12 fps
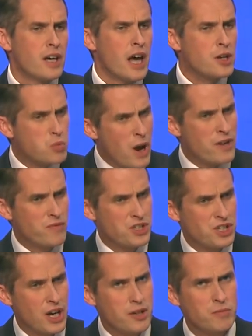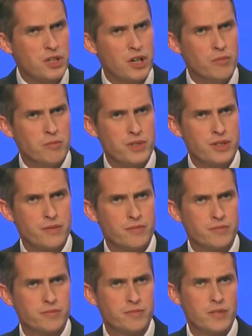And when the time comes,
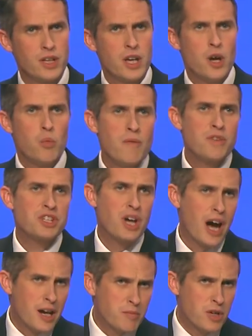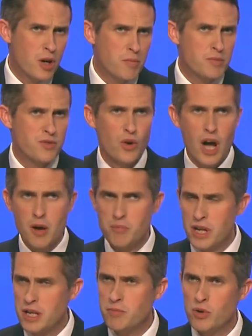when the time comes for our
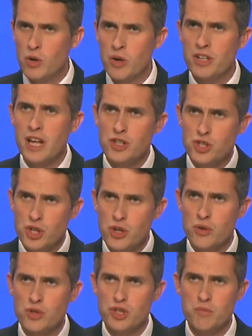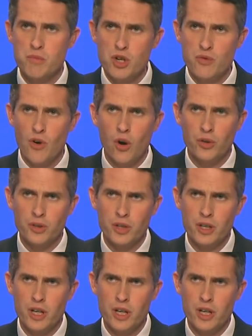people and they choose to move on,